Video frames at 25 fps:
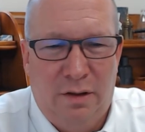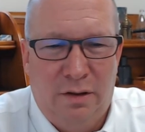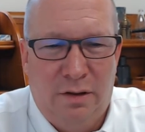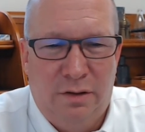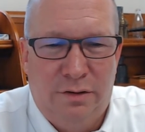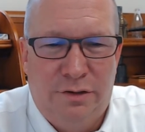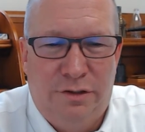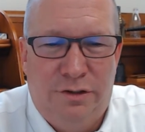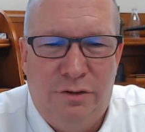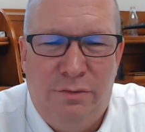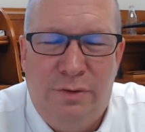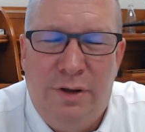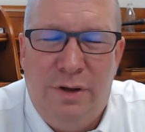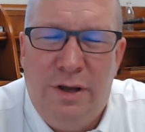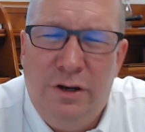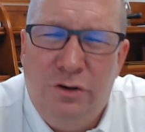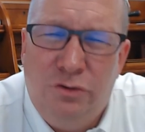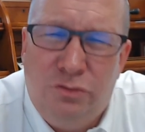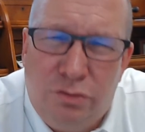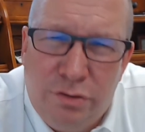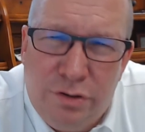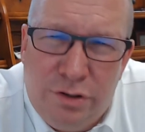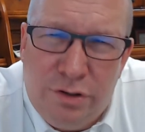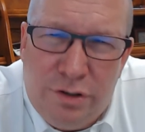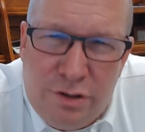To
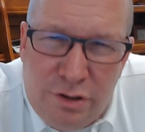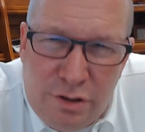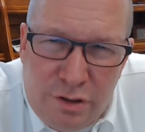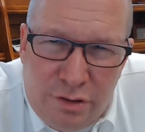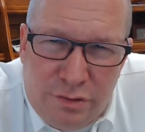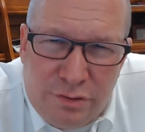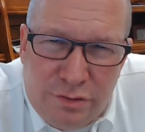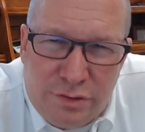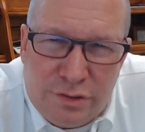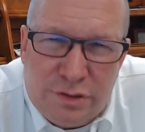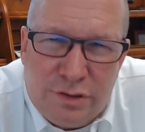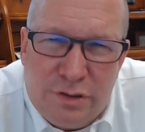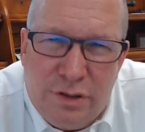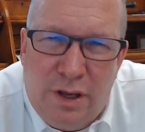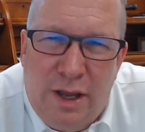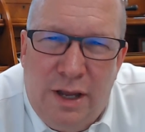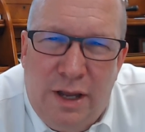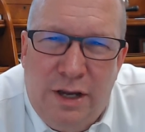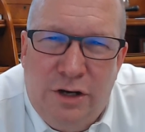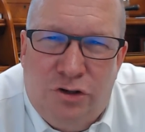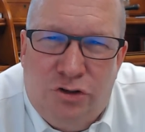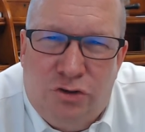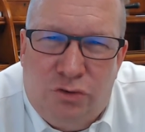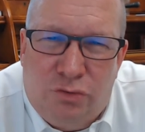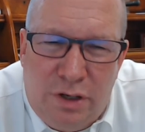introduce a
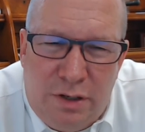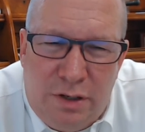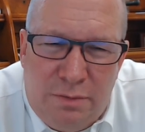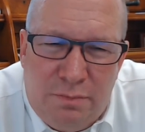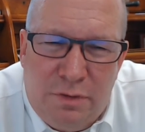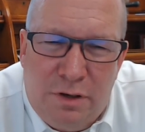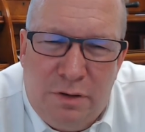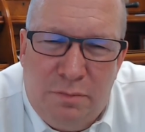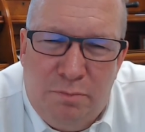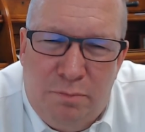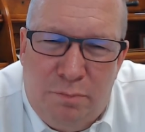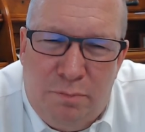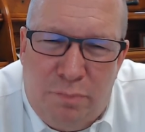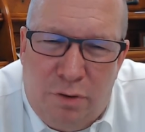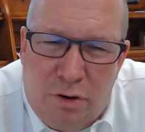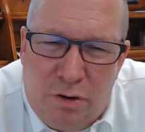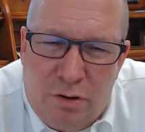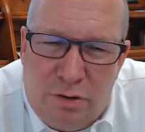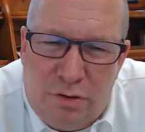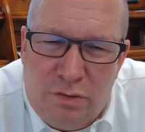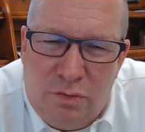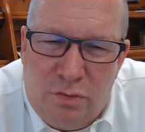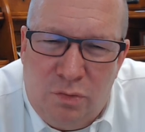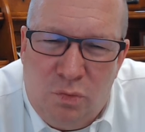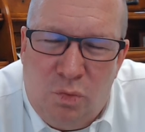treatment
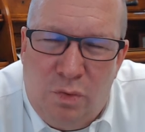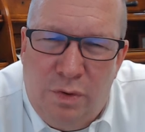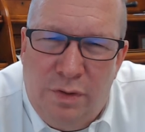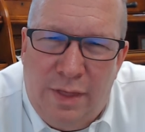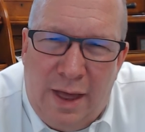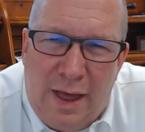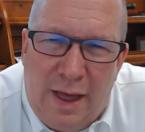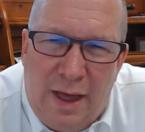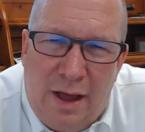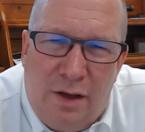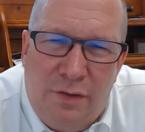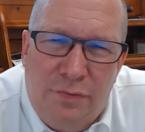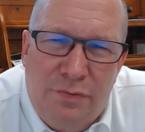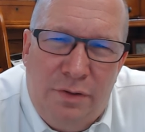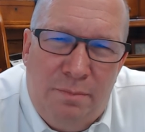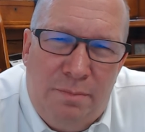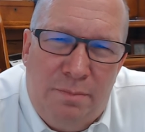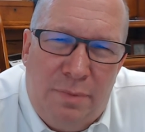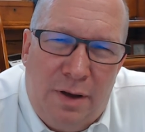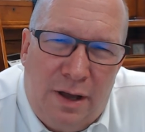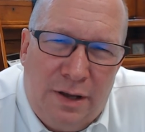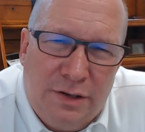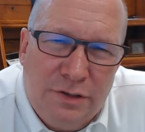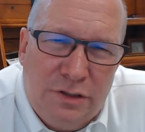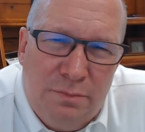burden without the
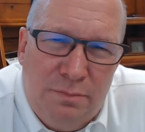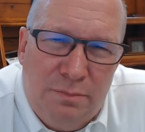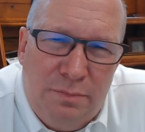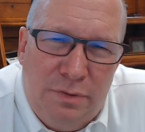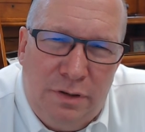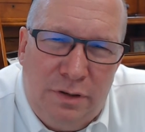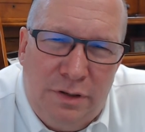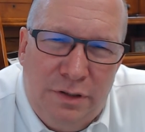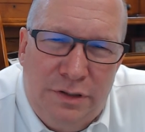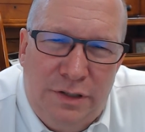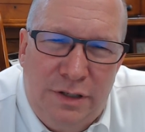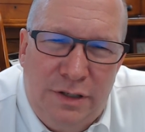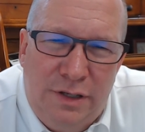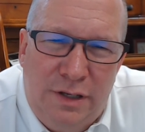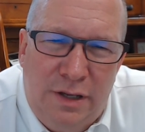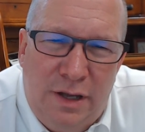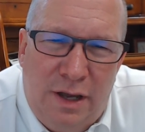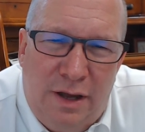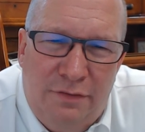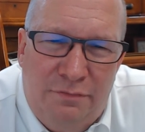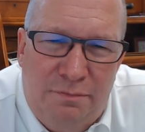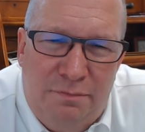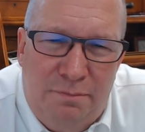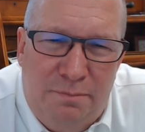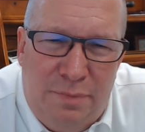possibility
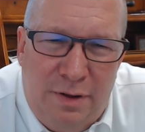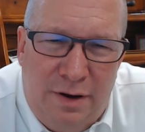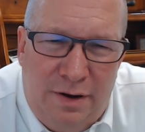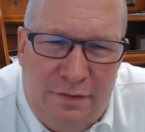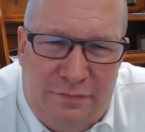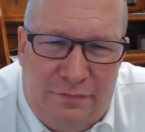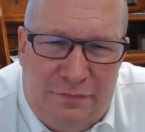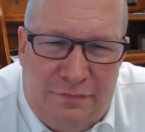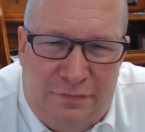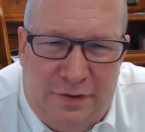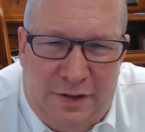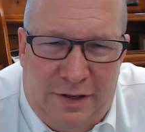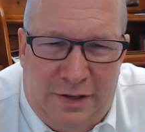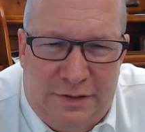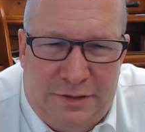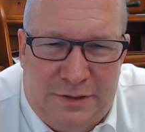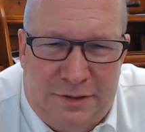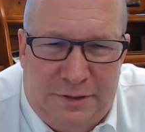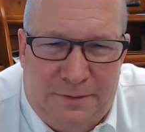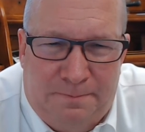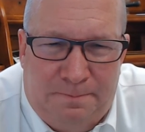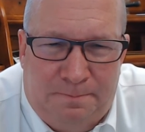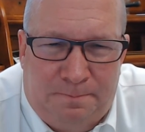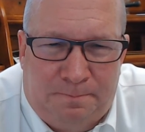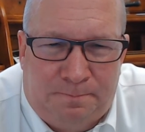of benefit
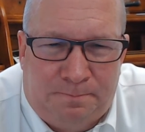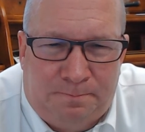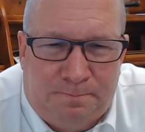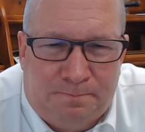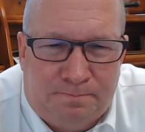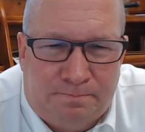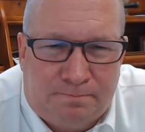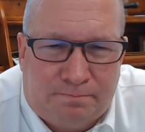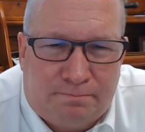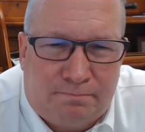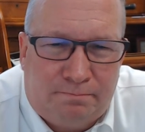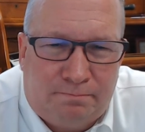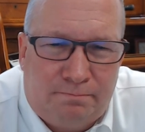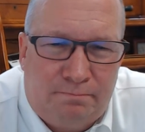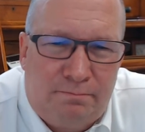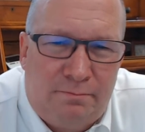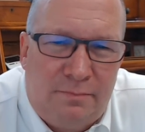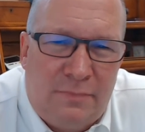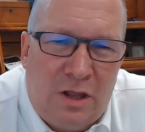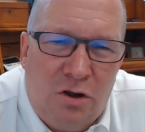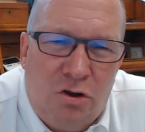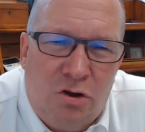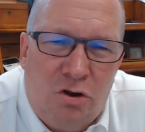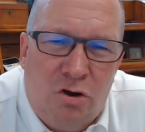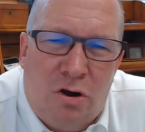
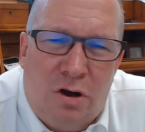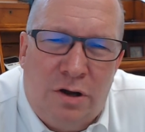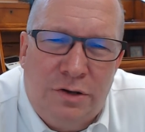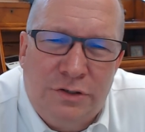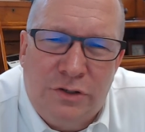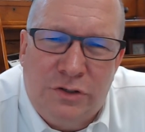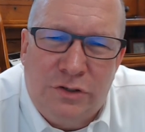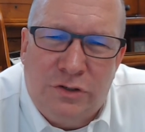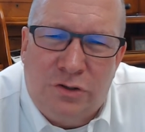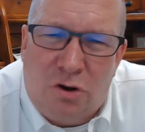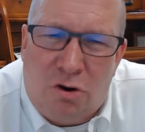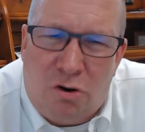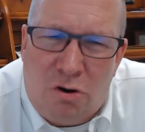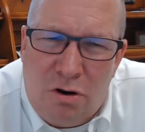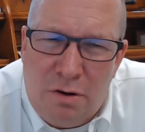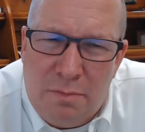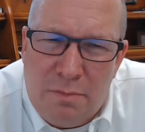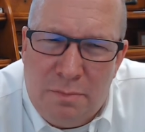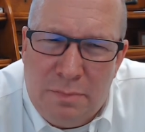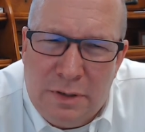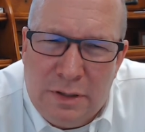causes harm